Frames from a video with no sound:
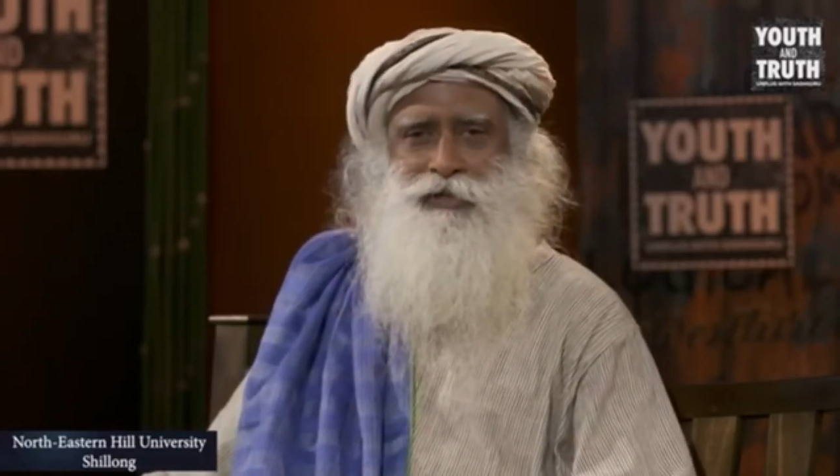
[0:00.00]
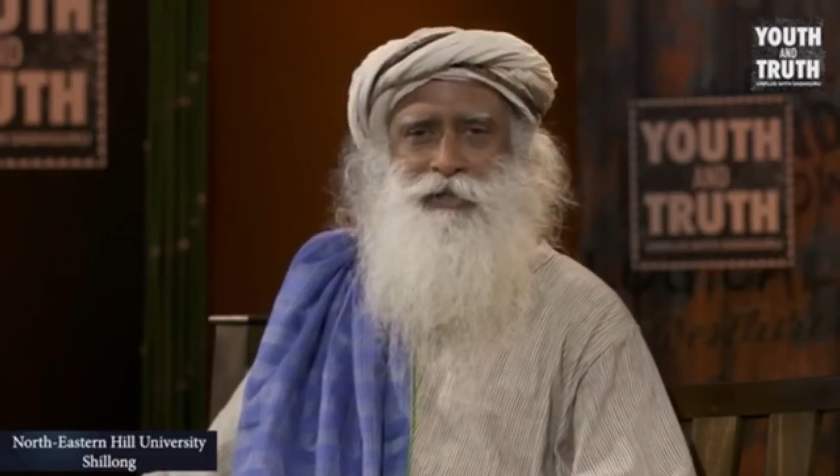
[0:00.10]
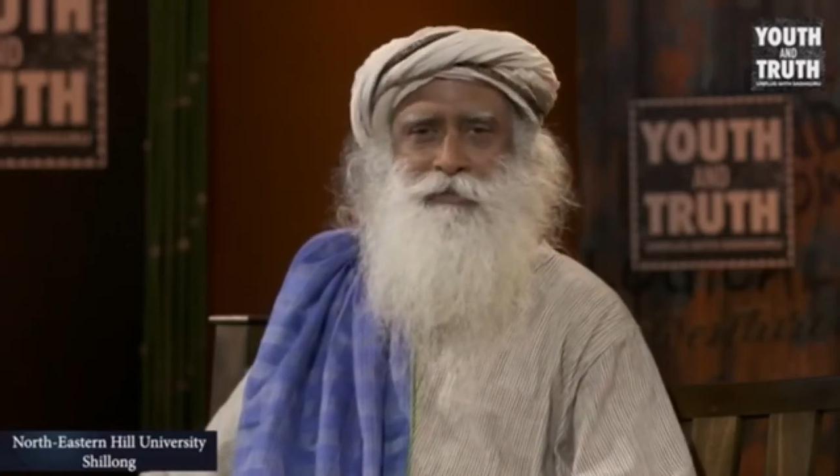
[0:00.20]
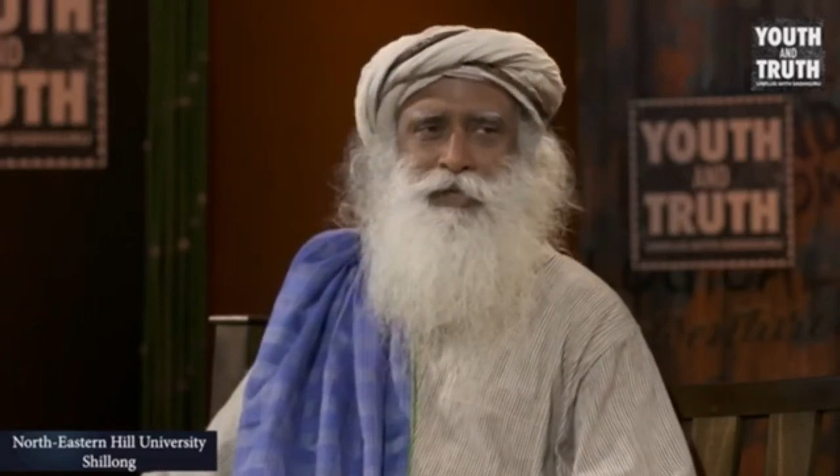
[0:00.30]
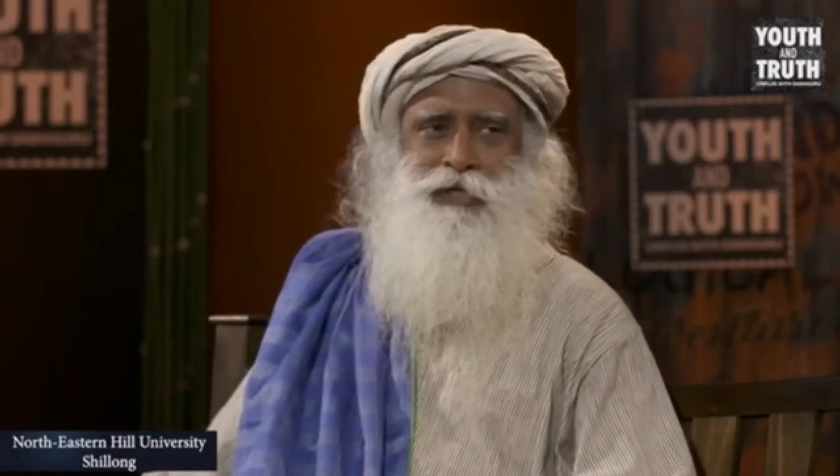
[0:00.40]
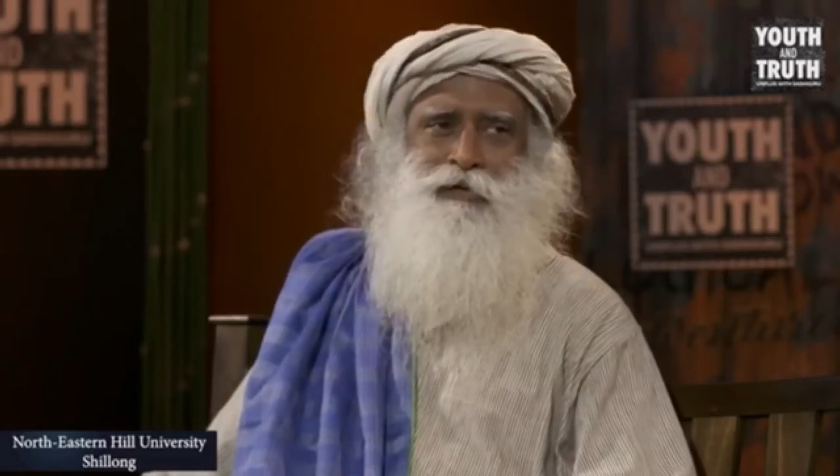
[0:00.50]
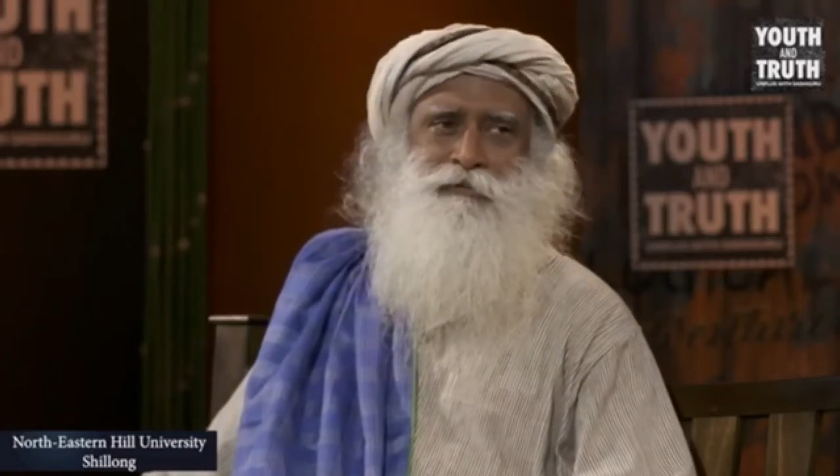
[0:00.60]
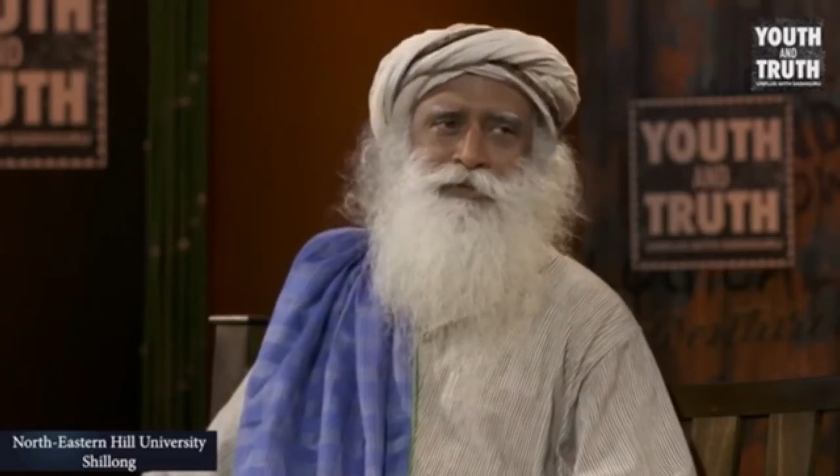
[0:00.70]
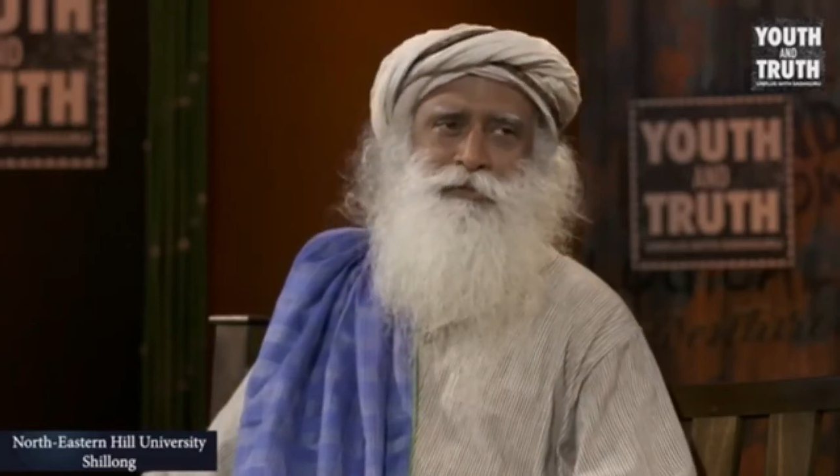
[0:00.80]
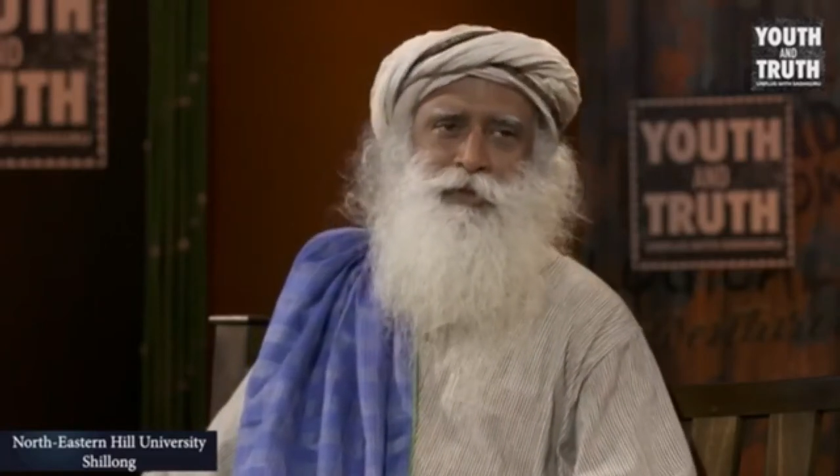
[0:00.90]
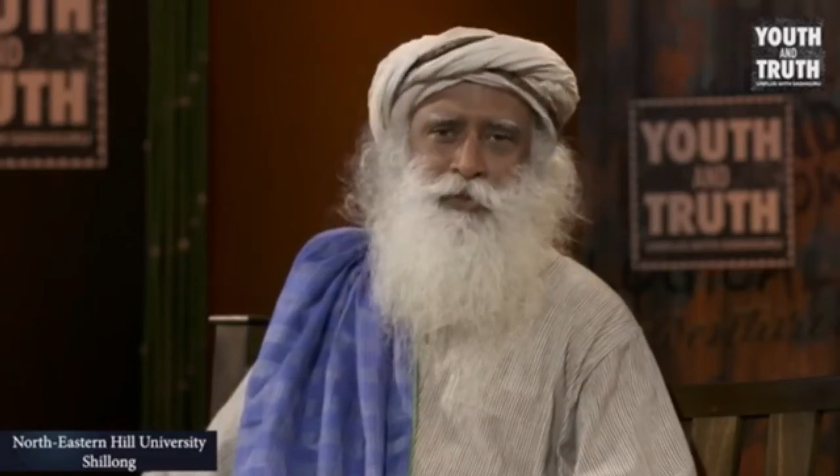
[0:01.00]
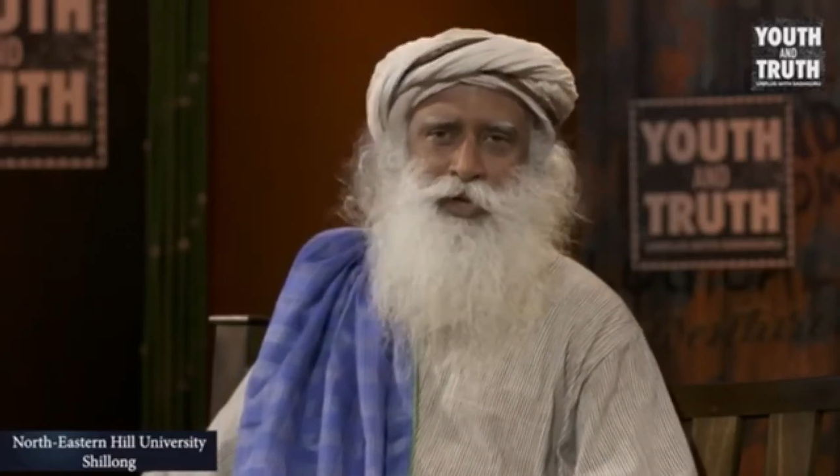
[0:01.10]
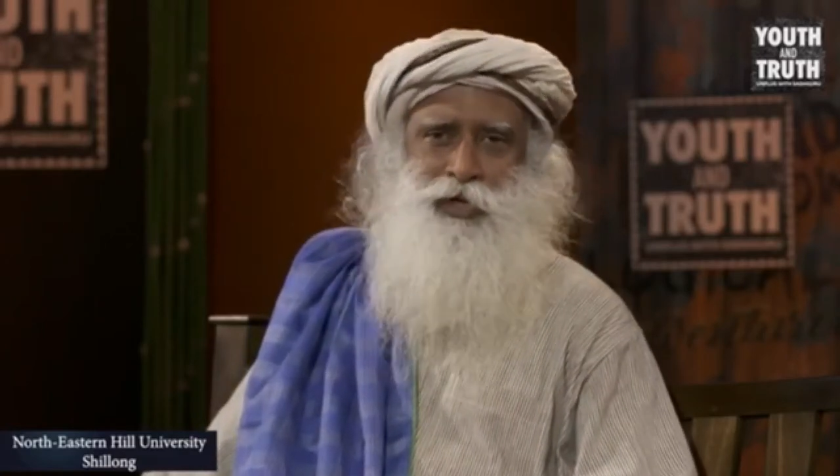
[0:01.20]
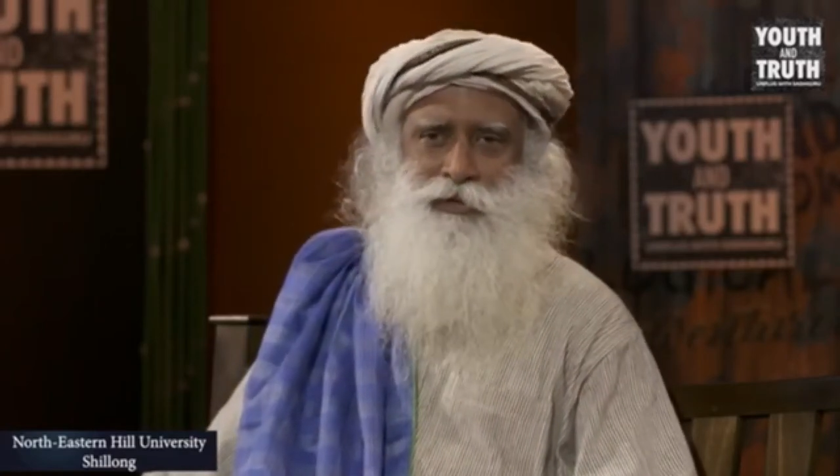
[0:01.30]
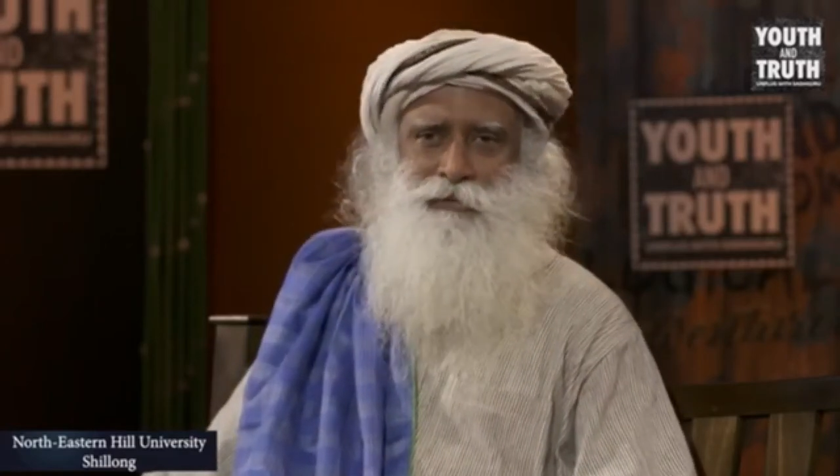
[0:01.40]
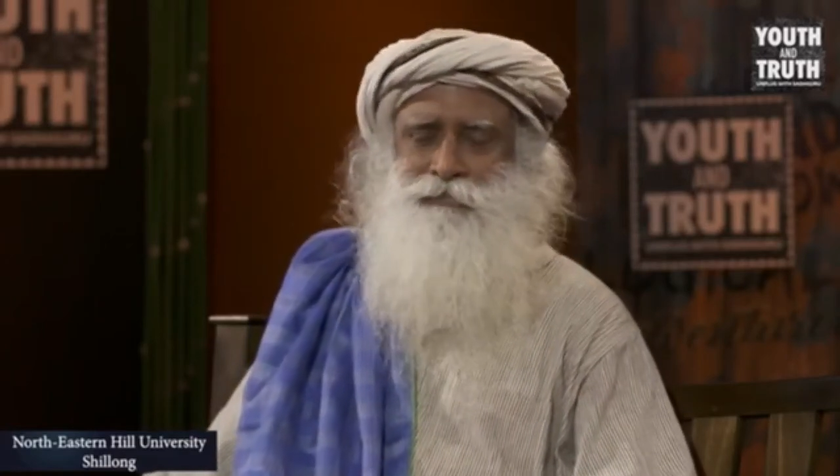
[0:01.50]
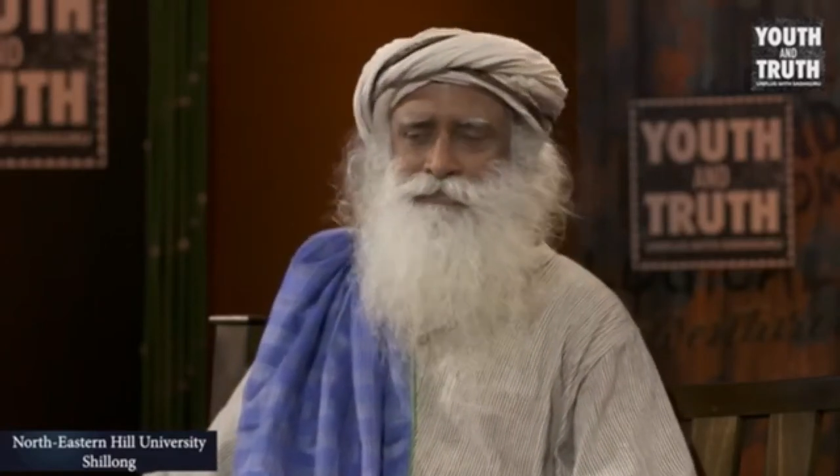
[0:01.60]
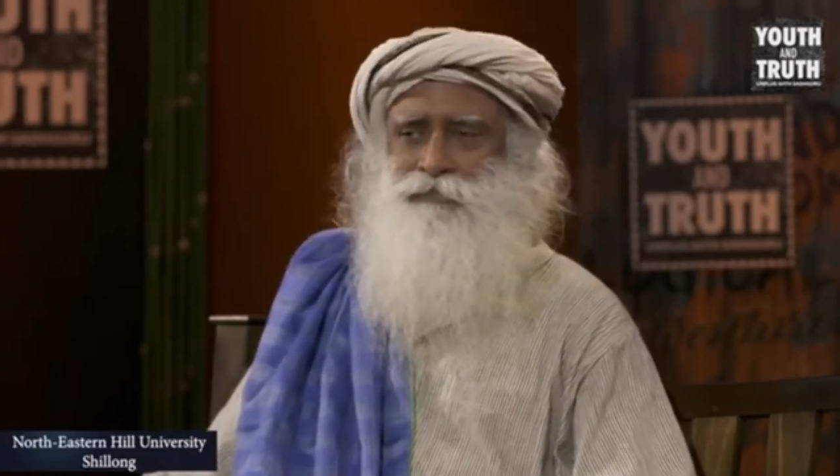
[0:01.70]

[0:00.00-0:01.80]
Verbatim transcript: something comes from the brain